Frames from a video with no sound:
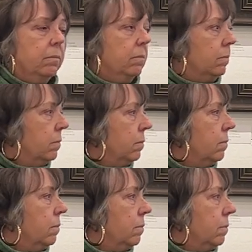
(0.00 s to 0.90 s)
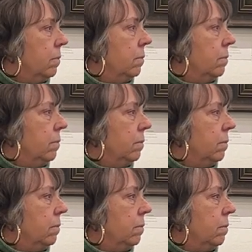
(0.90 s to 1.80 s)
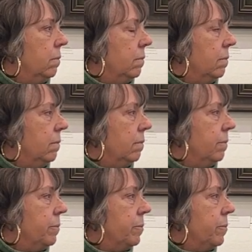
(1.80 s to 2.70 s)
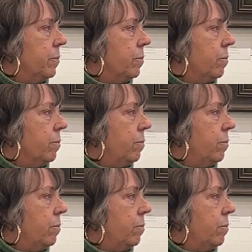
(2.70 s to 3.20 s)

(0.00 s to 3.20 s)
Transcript: No words are spoken by the person on screen.